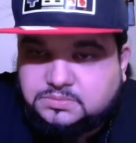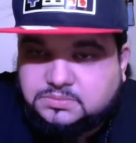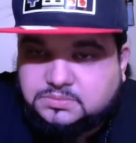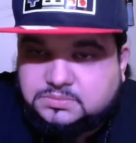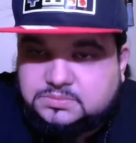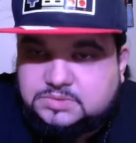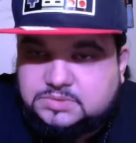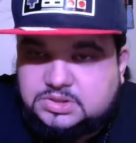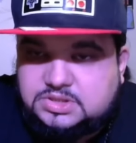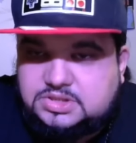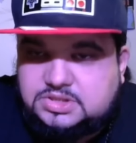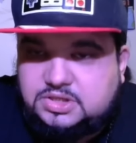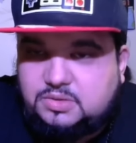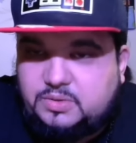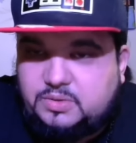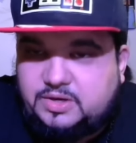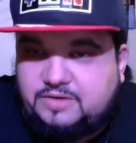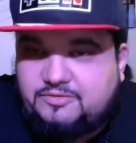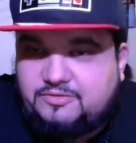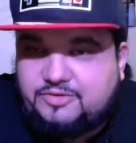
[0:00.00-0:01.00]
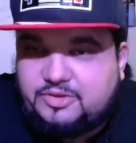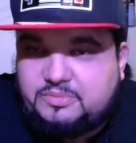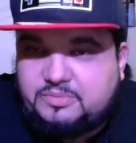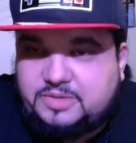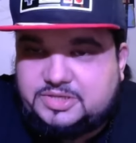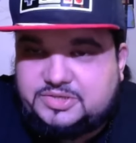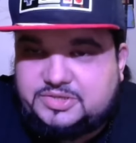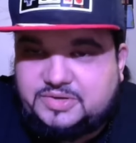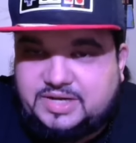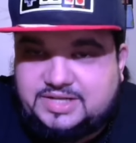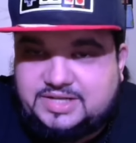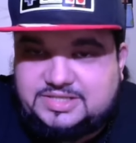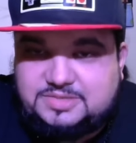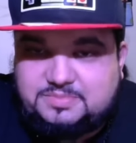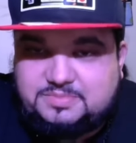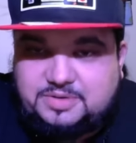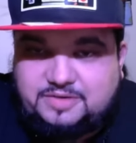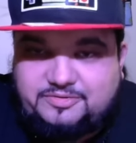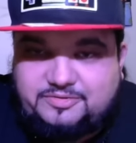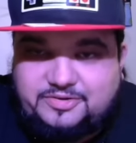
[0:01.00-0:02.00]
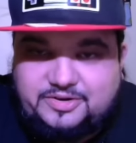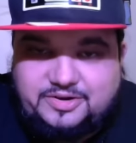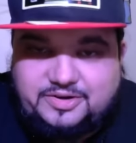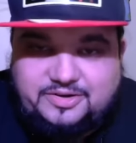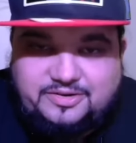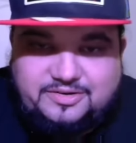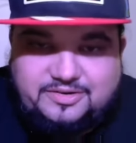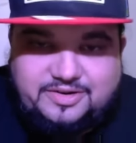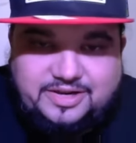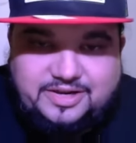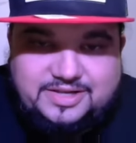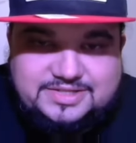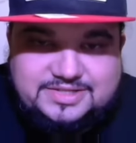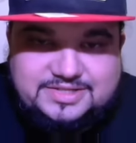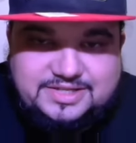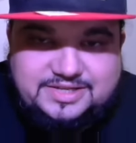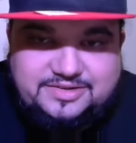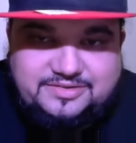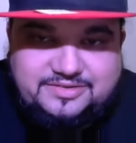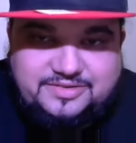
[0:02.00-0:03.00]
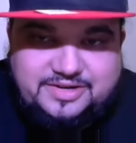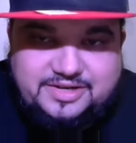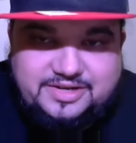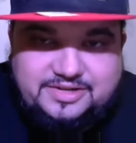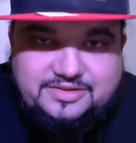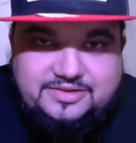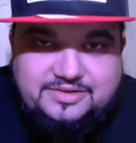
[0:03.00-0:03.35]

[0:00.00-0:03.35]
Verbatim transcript: Still waiting for the Metro ad to buffer. Okay, Zender in.